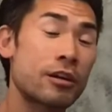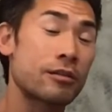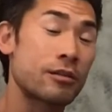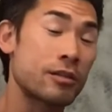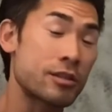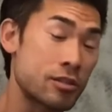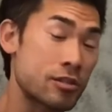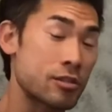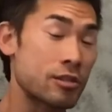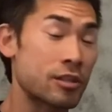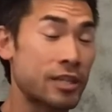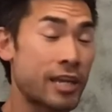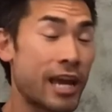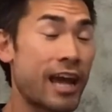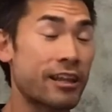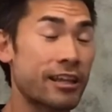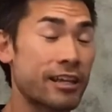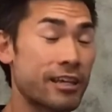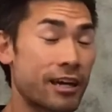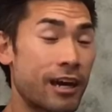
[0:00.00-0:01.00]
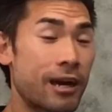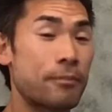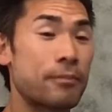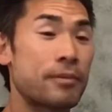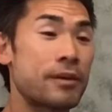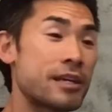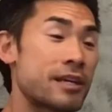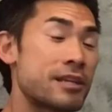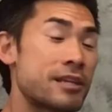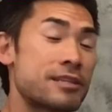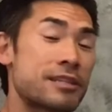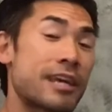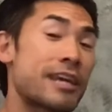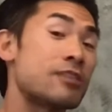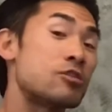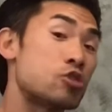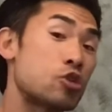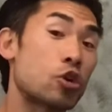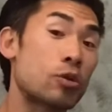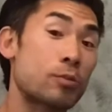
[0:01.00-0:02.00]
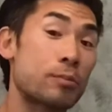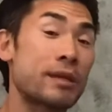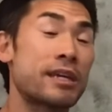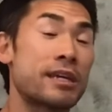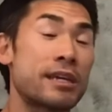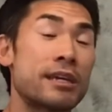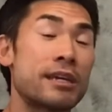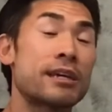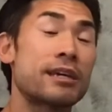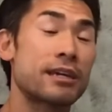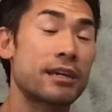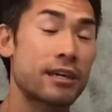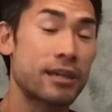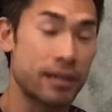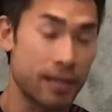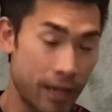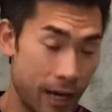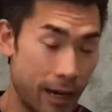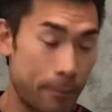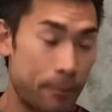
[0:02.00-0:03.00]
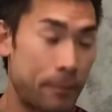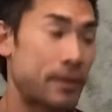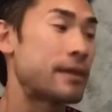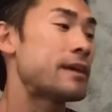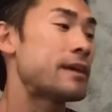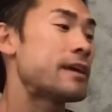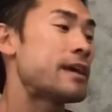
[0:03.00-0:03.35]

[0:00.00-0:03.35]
this Cali Cup is a Derby Cup.